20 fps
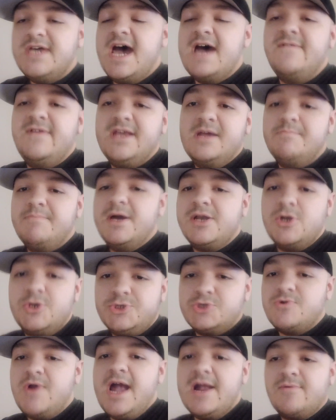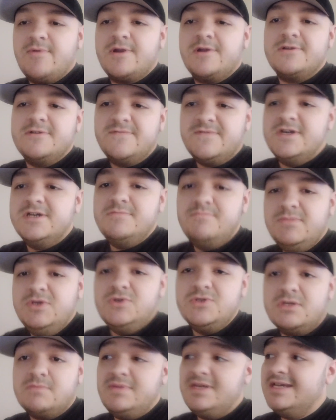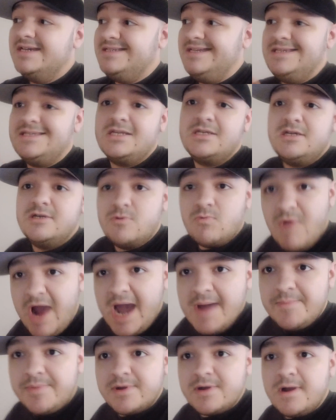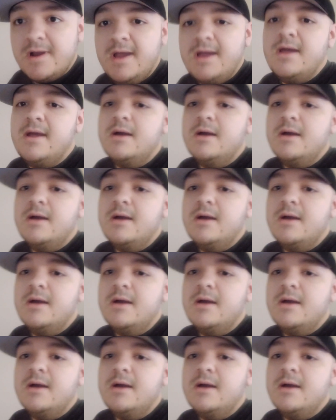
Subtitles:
having a better track record of good music, because he's a good rapper,